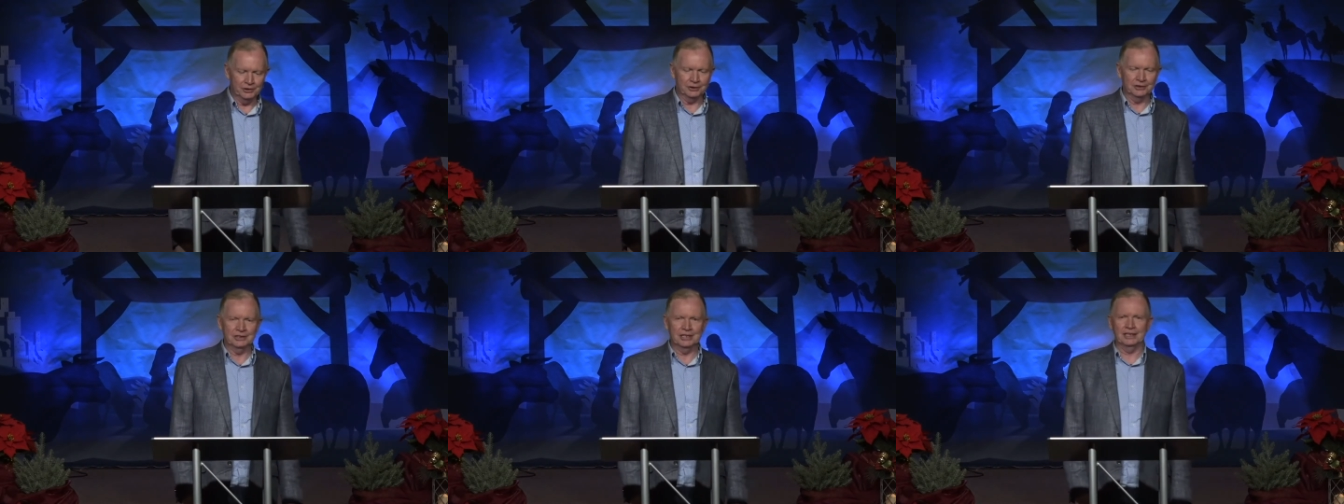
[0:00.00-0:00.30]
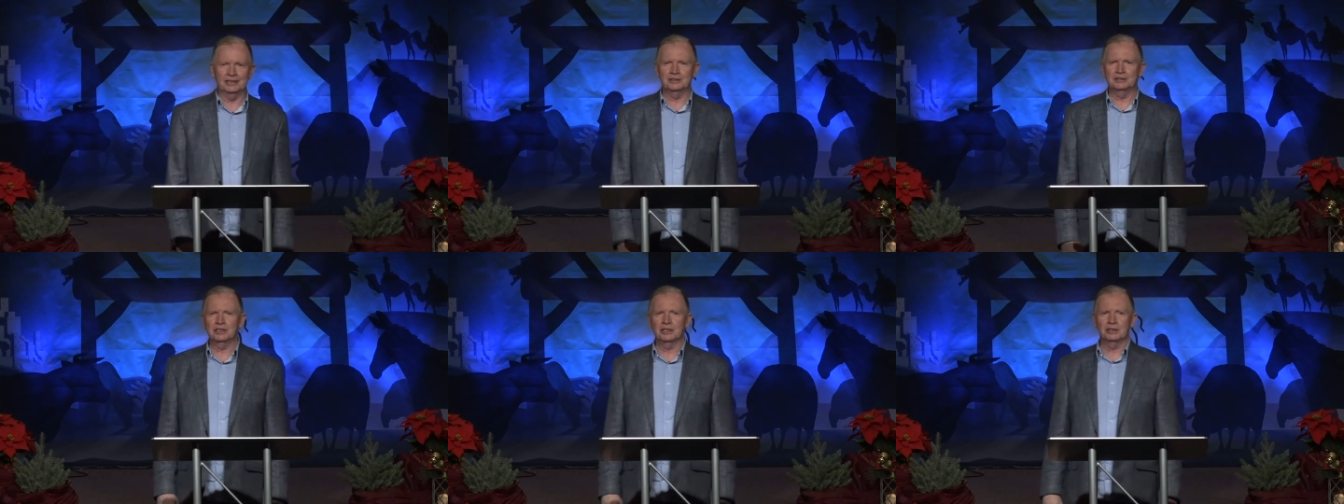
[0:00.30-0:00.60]

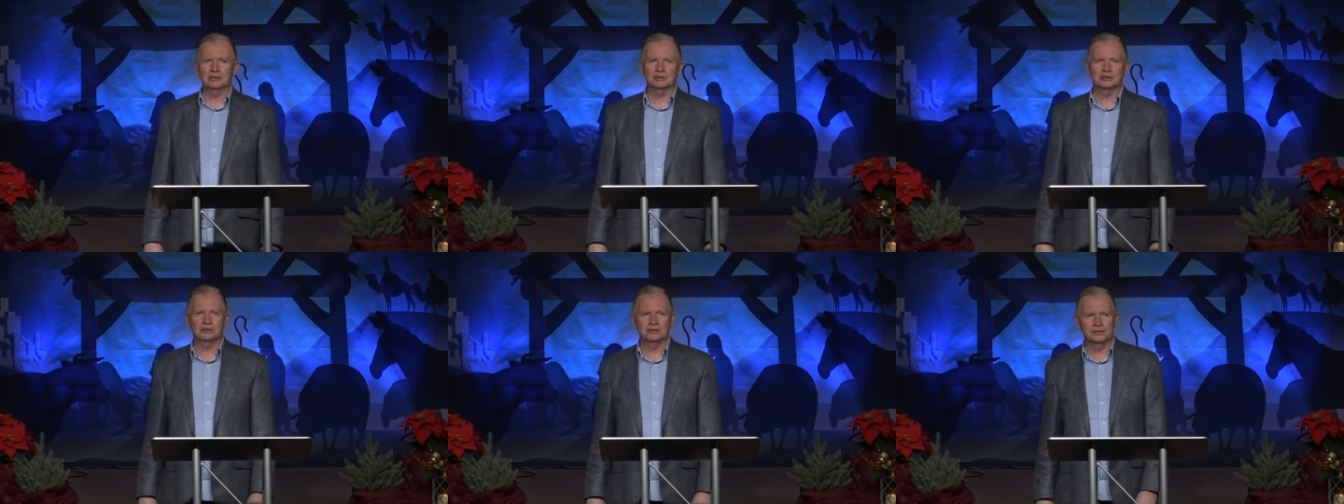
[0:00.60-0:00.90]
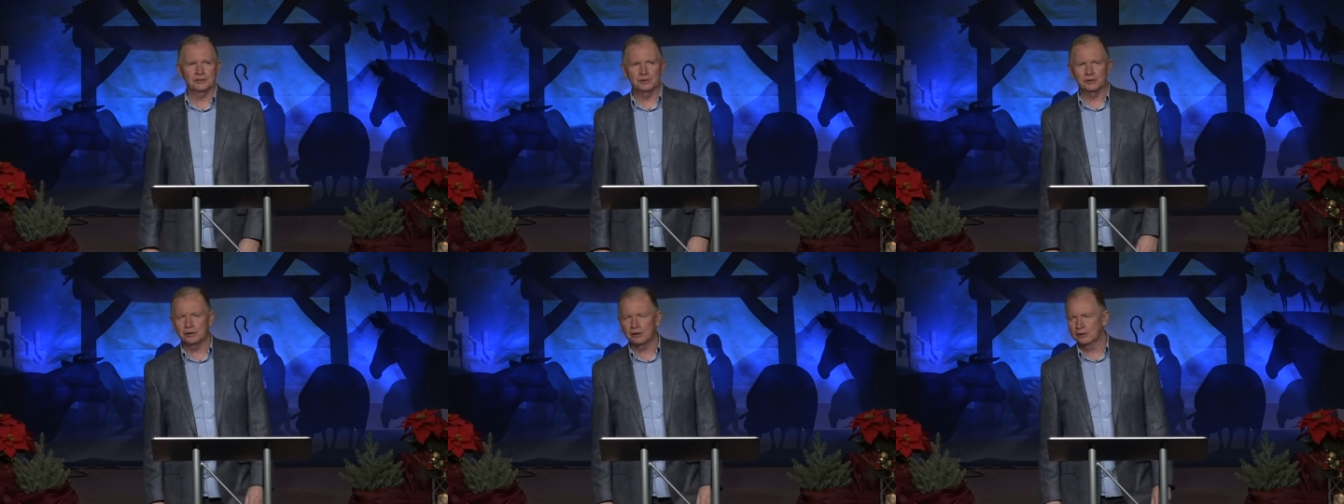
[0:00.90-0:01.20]
TED Talks.
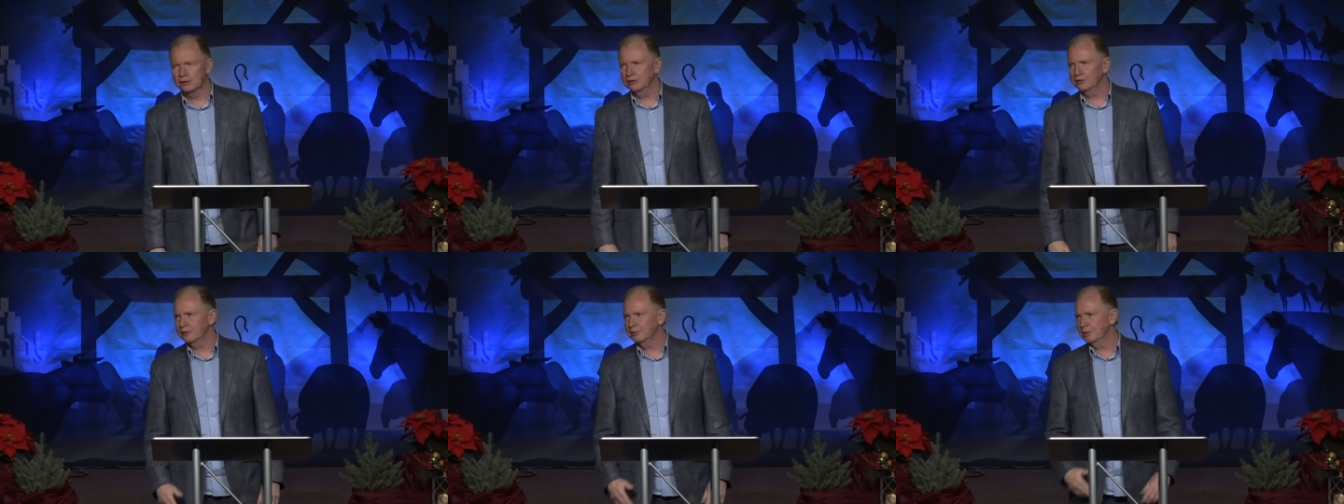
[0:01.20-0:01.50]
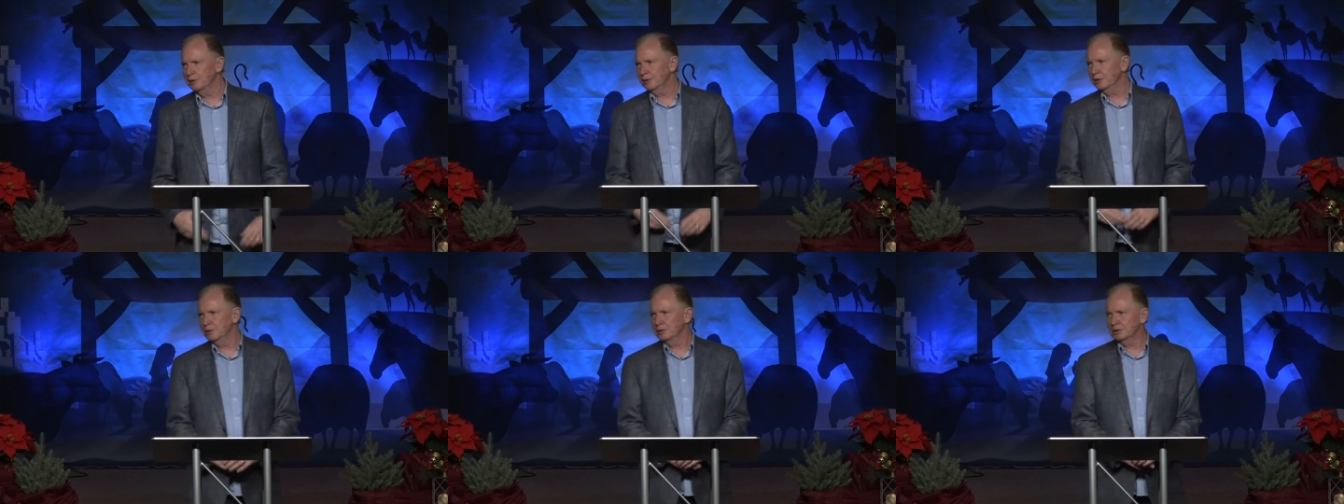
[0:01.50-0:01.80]
You, are you
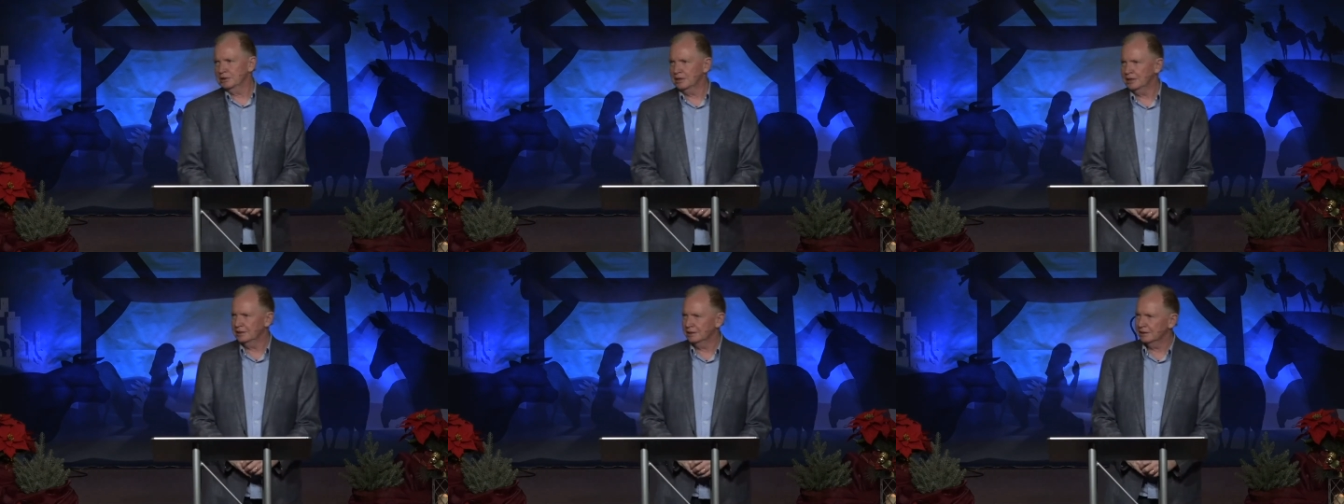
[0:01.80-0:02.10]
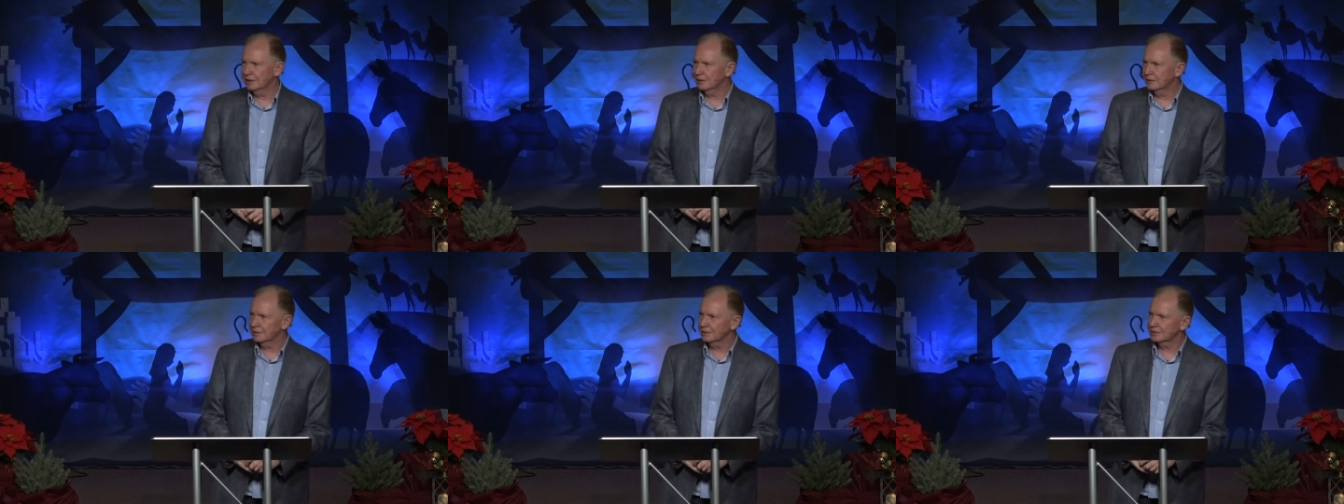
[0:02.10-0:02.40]
familiar with TED
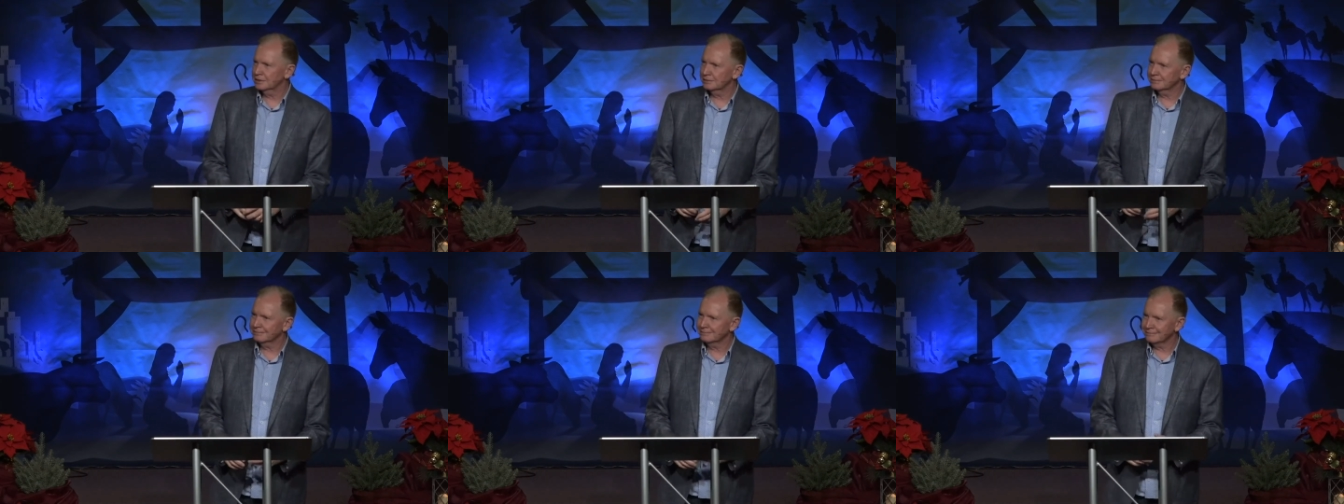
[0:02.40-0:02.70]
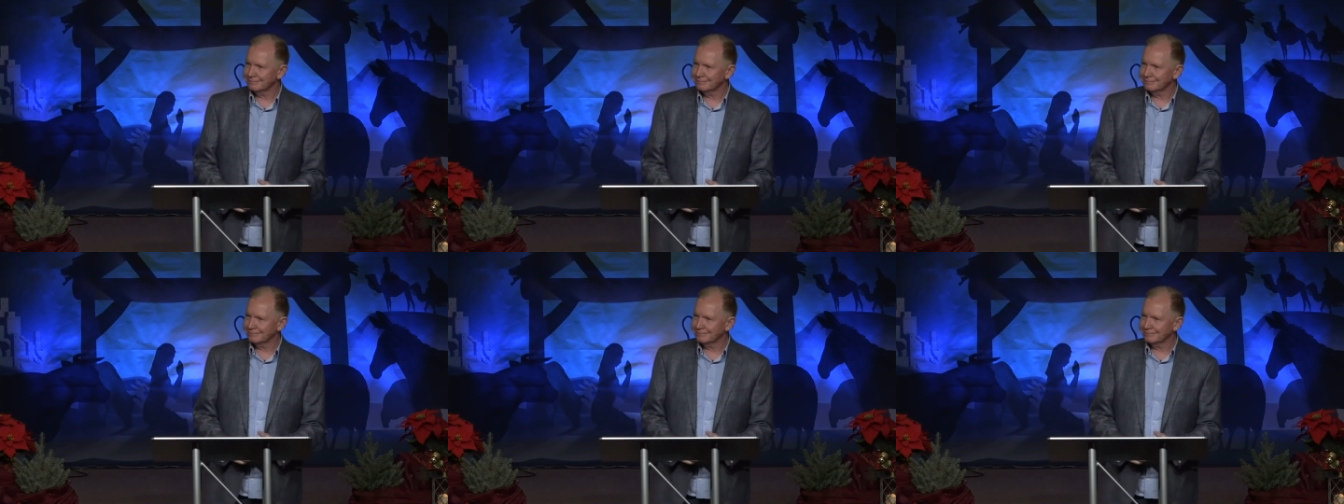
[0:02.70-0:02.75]
Talks?